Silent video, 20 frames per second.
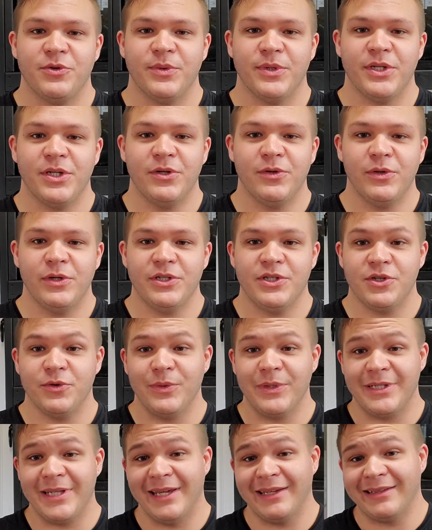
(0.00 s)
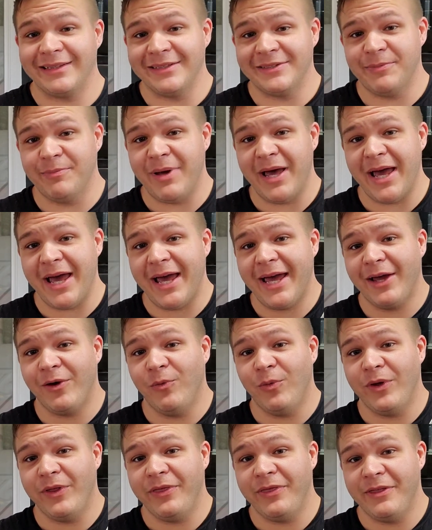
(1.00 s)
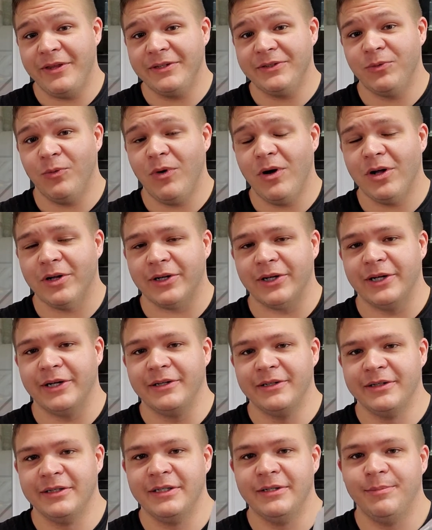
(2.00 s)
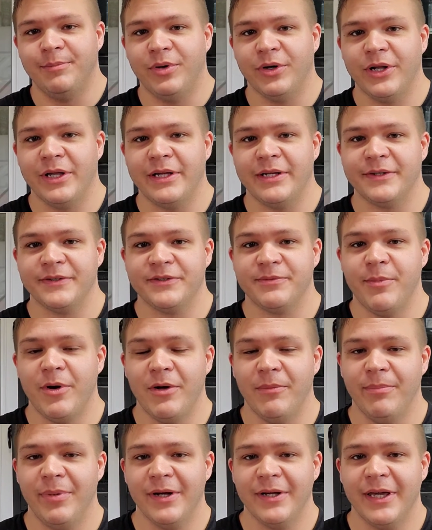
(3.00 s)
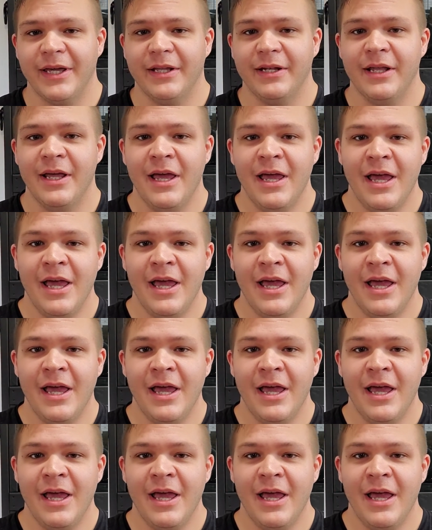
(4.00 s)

would do is you would take this bag with this water, put it in a small bucket,